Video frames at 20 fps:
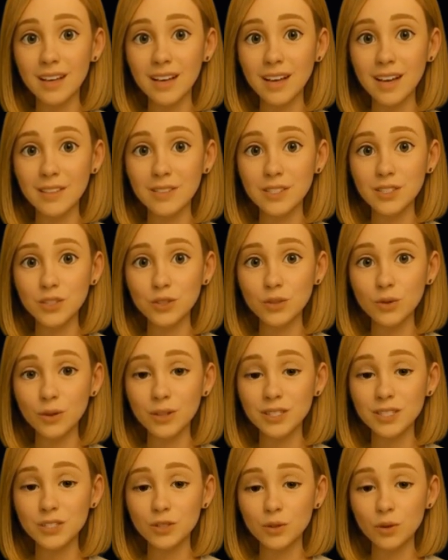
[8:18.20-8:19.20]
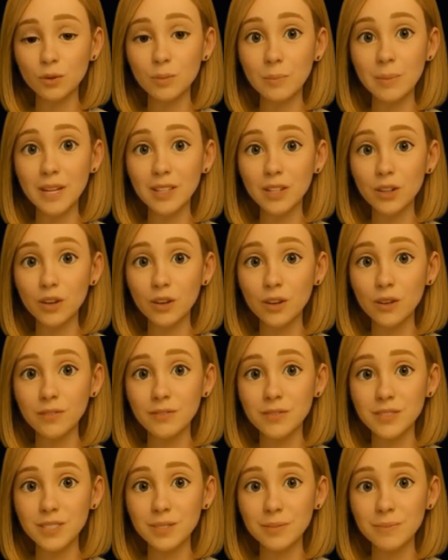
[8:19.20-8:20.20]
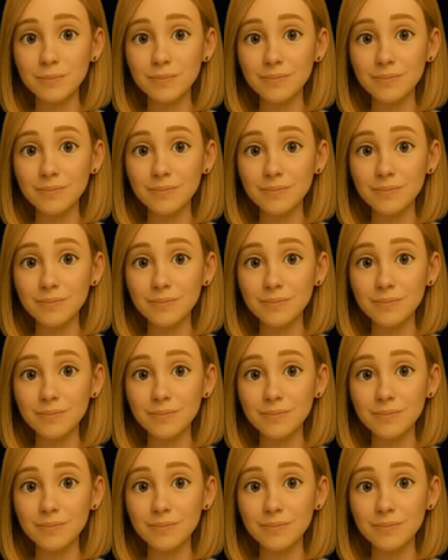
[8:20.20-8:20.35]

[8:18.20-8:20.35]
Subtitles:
and the stories told by the curves.